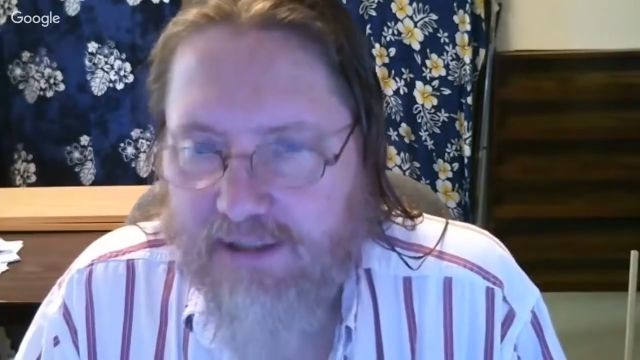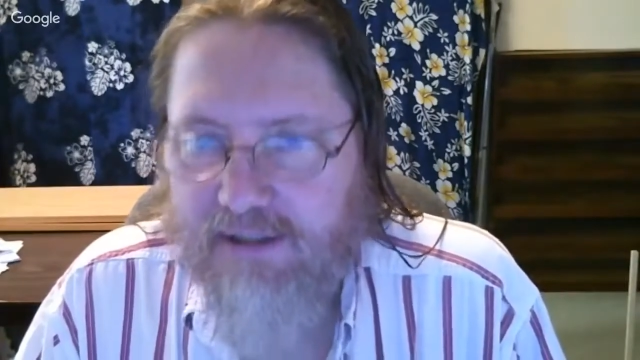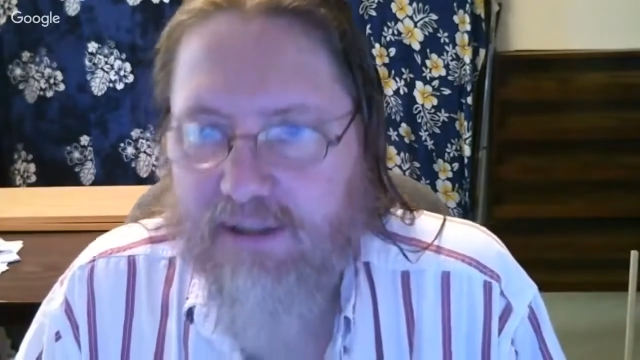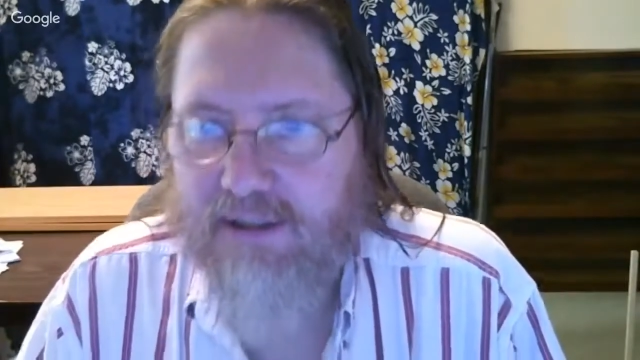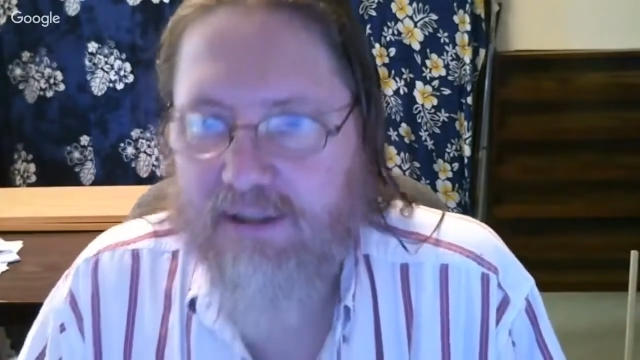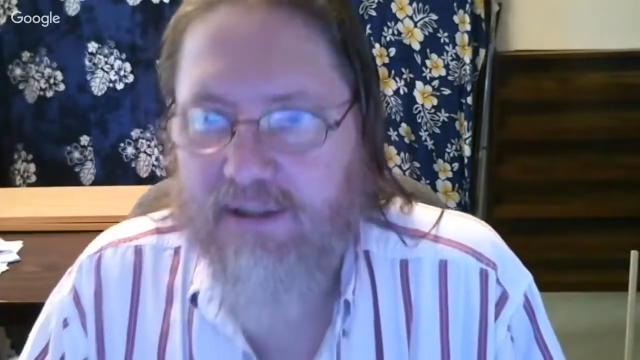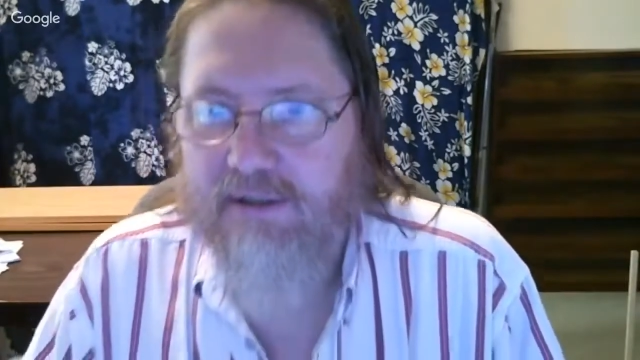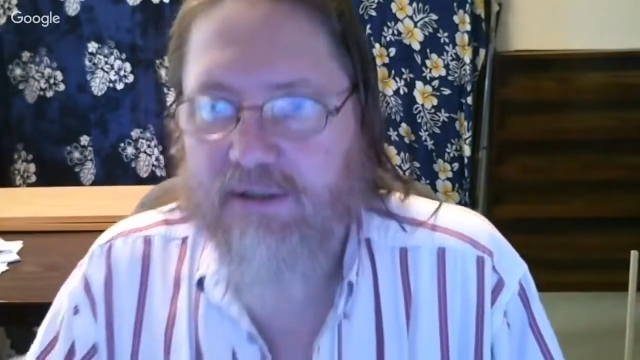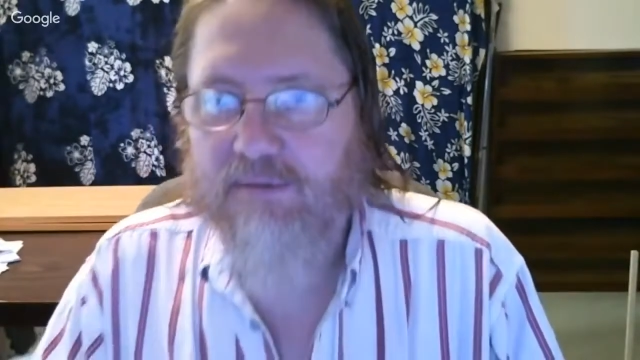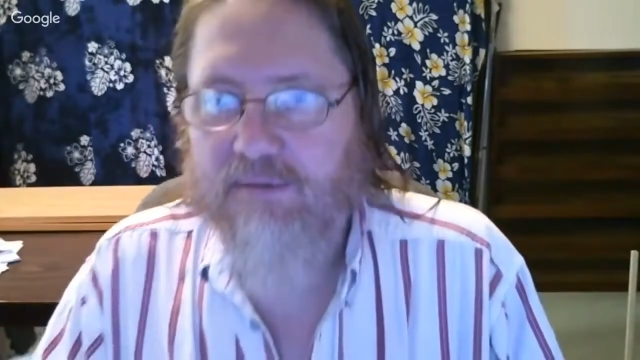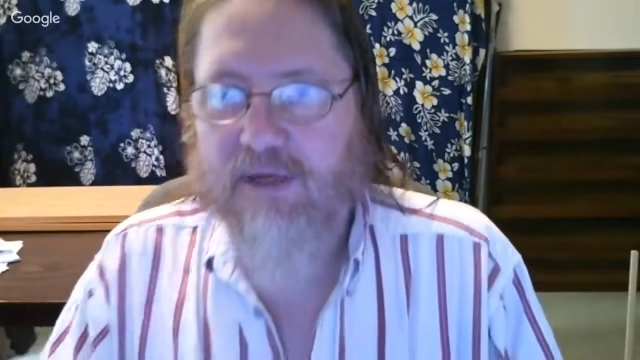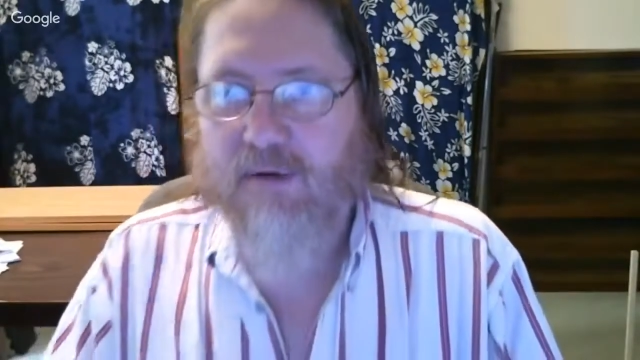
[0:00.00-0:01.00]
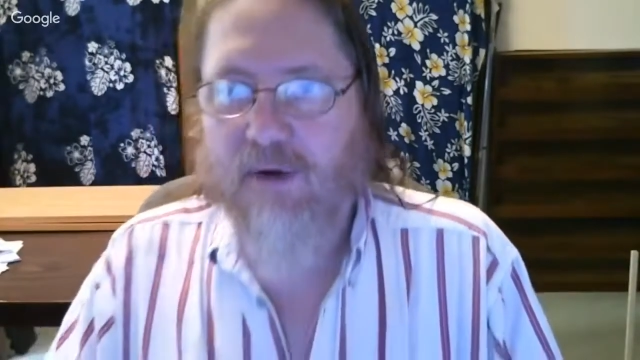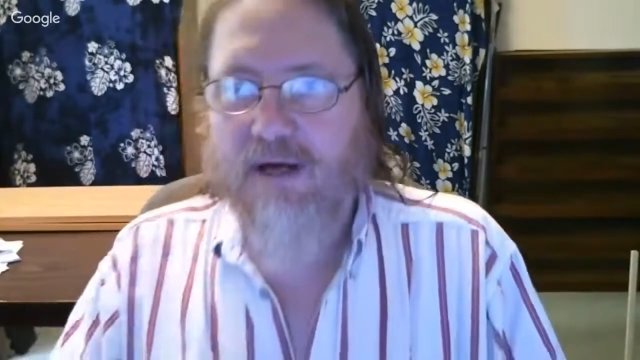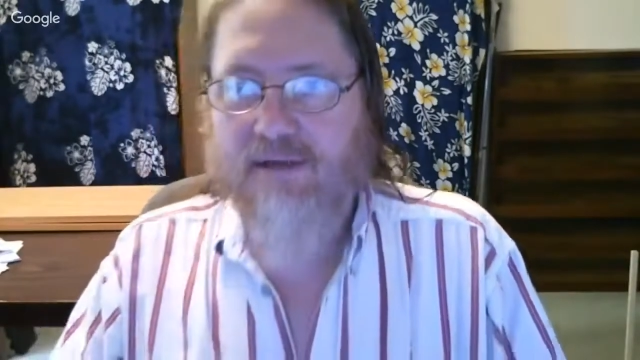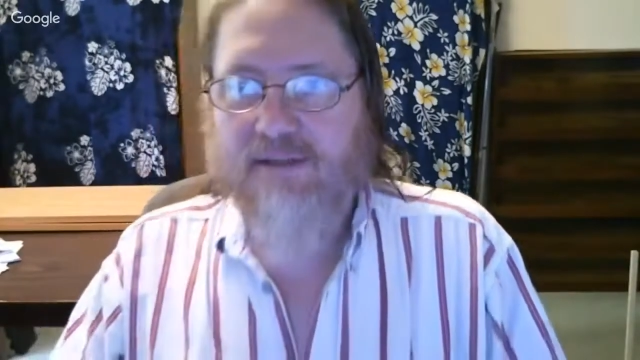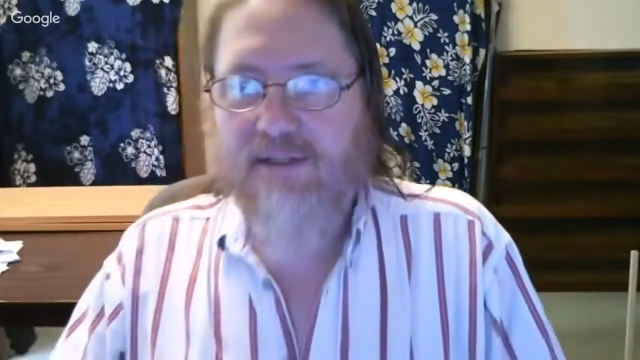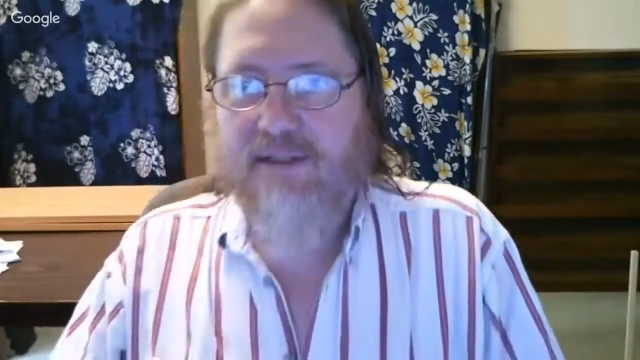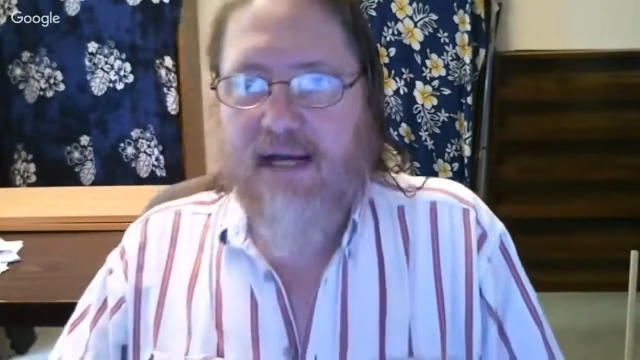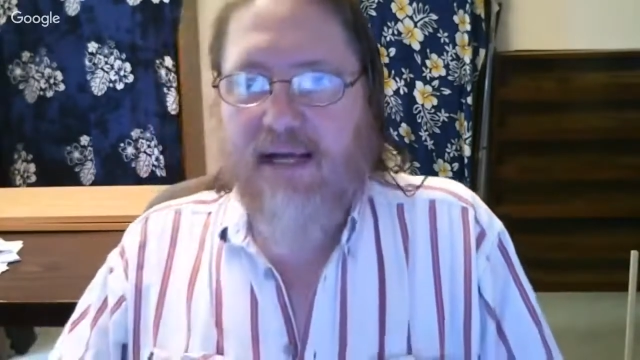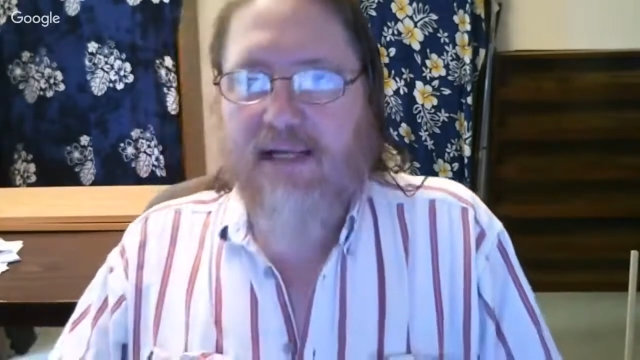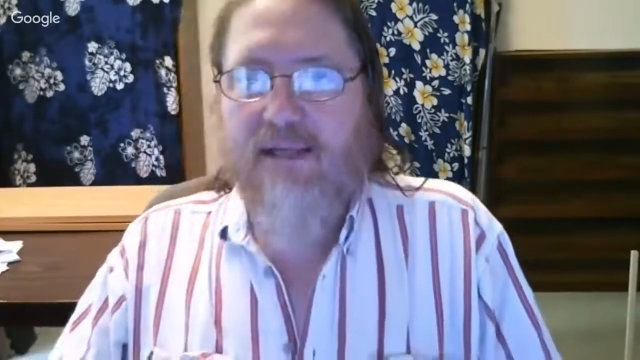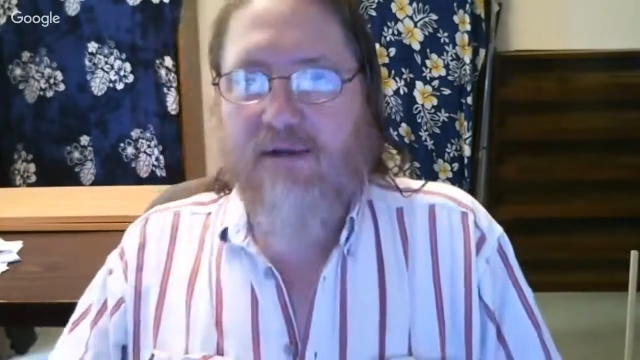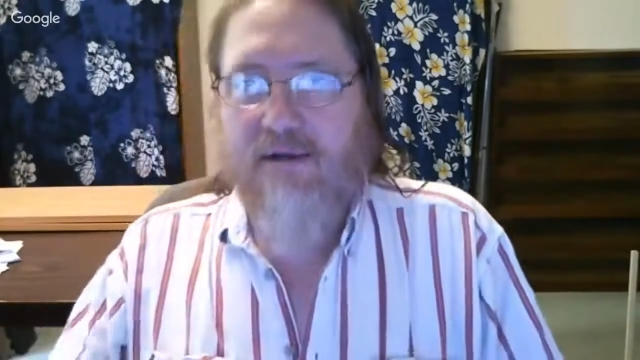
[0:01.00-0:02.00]
it, it requires a
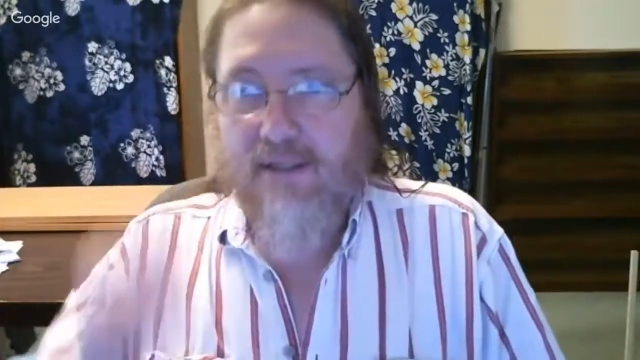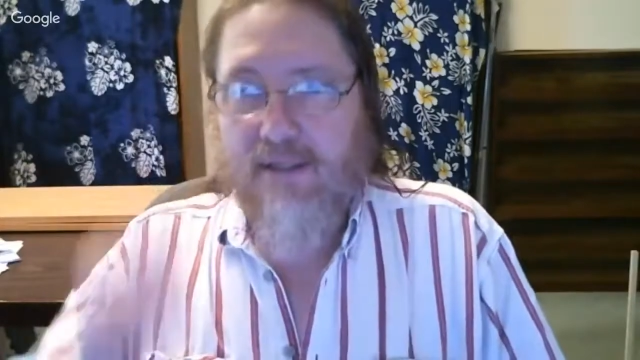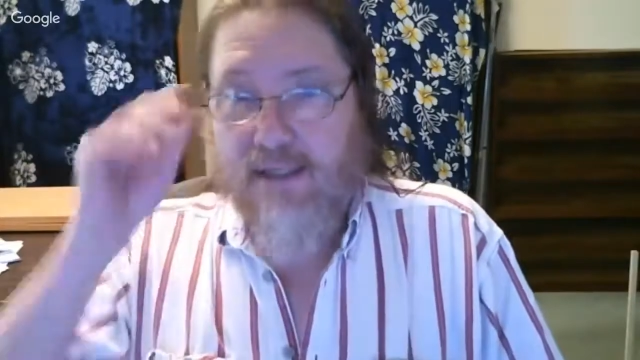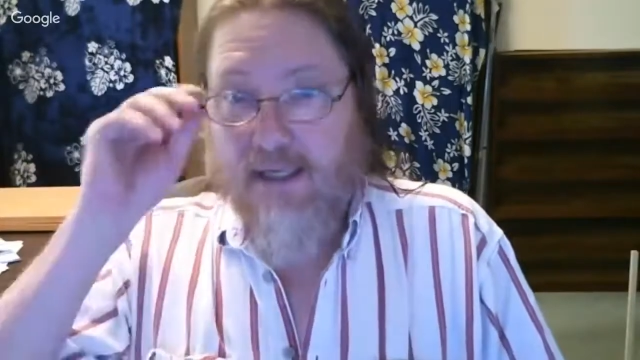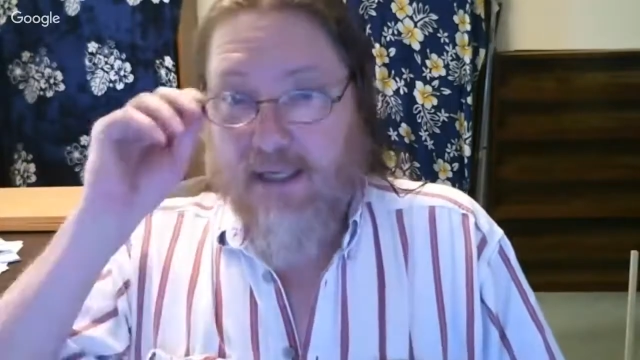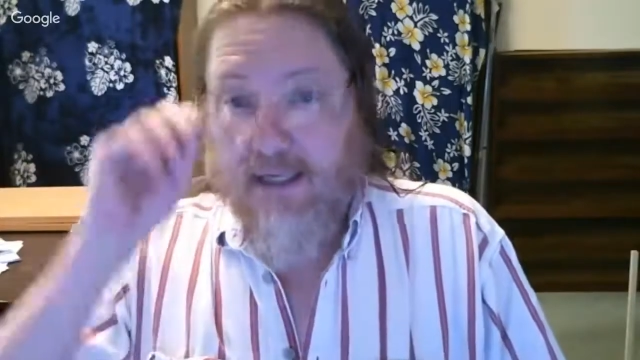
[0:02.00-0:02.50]
dialogue